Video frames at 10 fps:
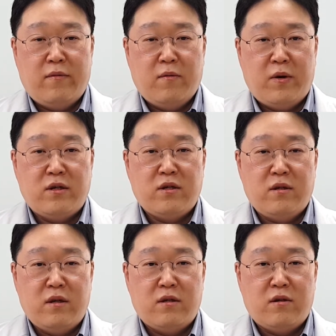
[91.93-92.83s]
the
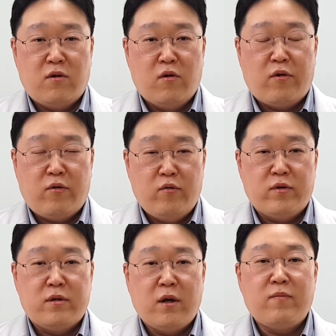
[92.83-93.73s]
patient needs to go
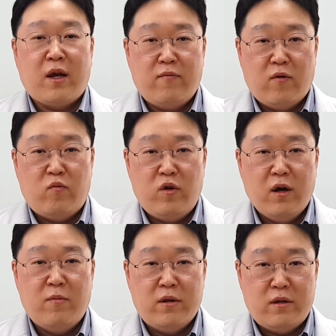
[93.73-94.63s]
through some type of
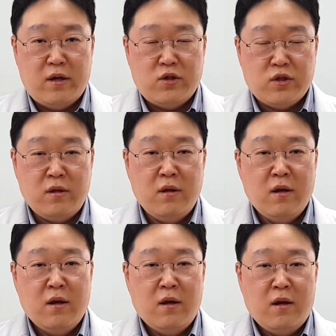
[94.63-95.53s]
rehabilitation,
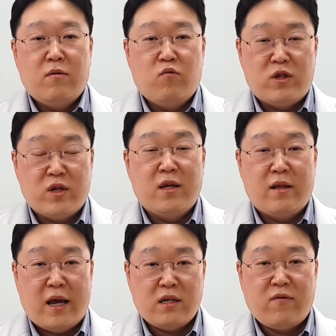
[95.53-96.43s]
which can
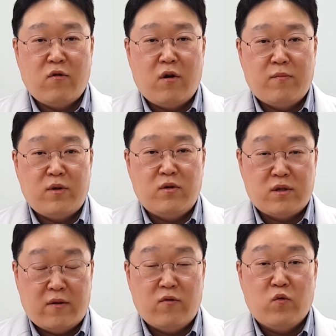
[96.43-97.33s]
last for up to
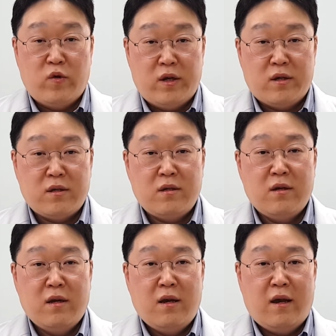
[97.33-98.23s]
several weeks.
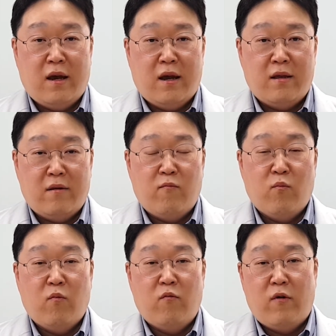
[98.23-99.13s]
And in
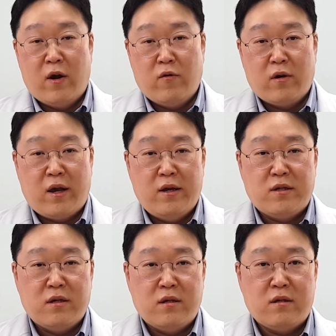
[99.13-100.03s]
rarer
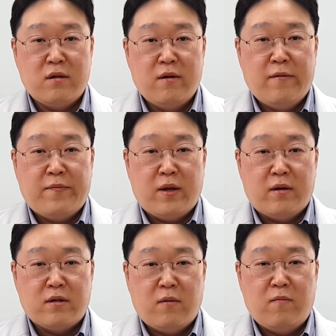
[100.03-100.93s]
cases,
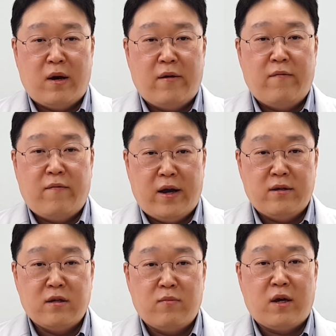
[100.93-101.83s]
some might
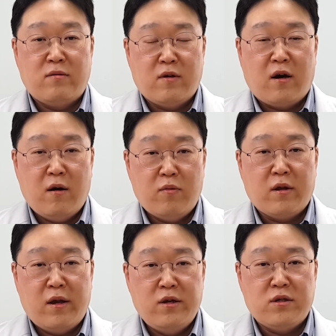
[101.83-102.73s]
find some types of
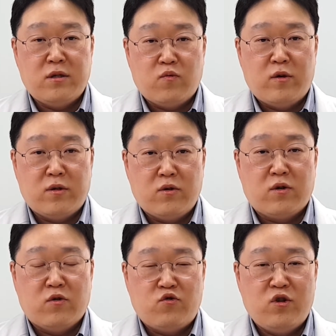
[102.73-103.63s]
complications with
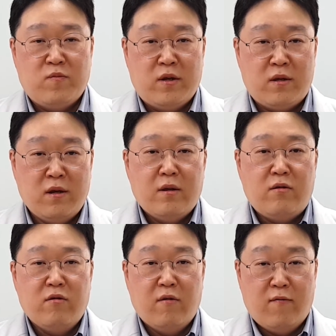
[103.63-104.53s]
surgical treatment.
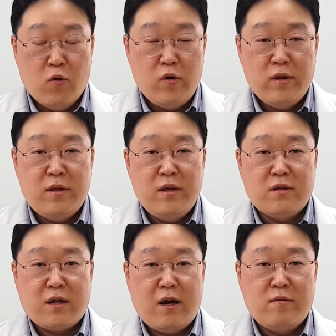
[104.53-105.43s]
To avoid
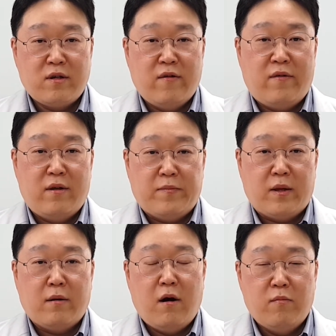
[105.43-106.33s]
these types of
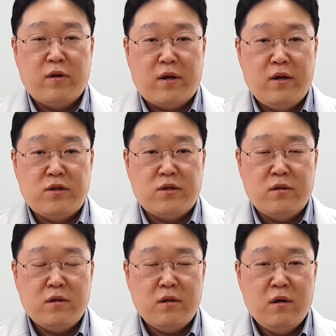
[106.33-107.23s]

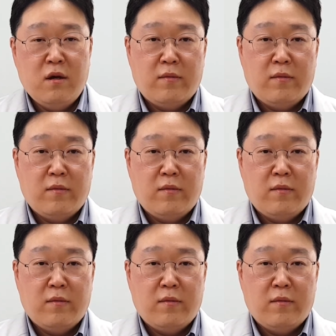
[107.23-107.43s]
complications,